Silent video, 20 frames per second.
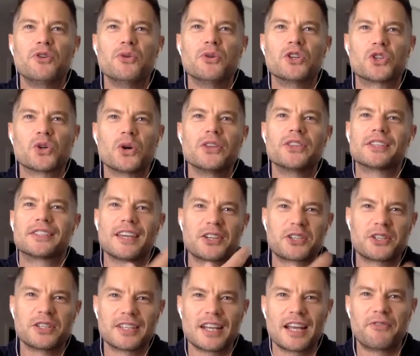you enjoyed the
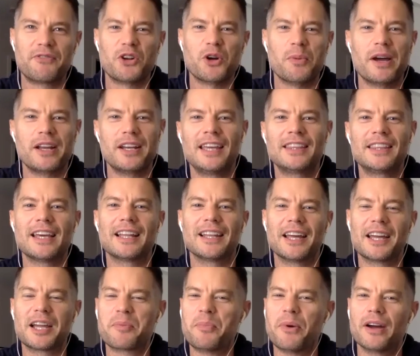session today, if you don't mind, hit that
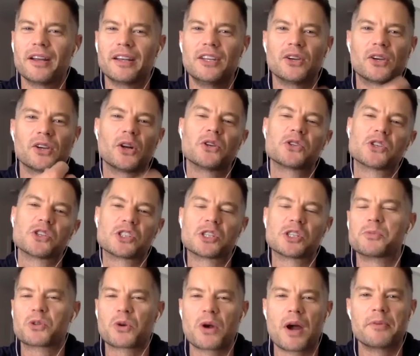like button. You can also
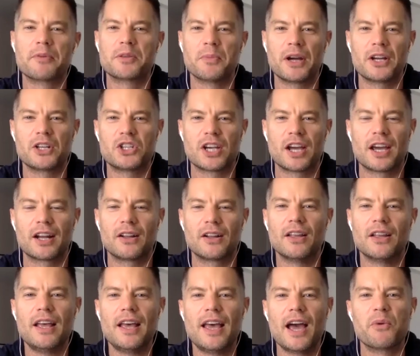subscribe to my channel.
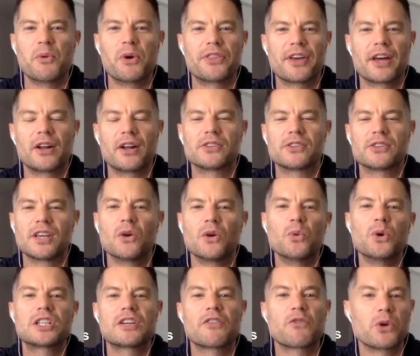And with that, I'll say I
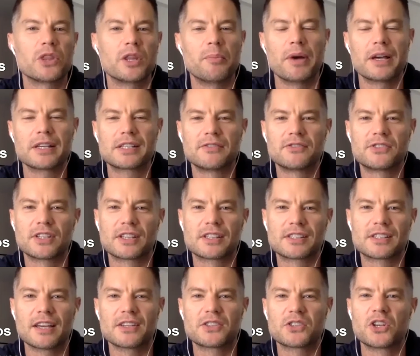wish everyone the best of
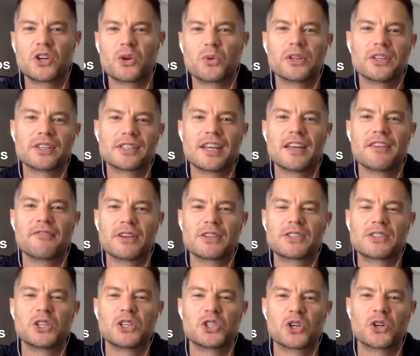success in your real estate
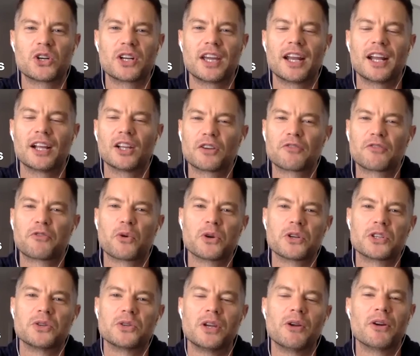investing journey. And I look forward
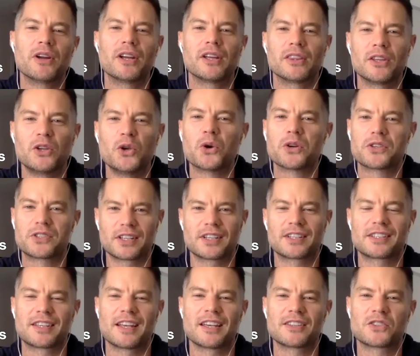to hearing your
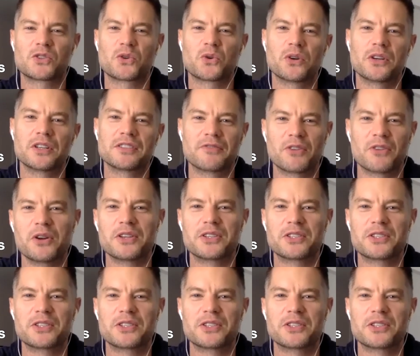success stories very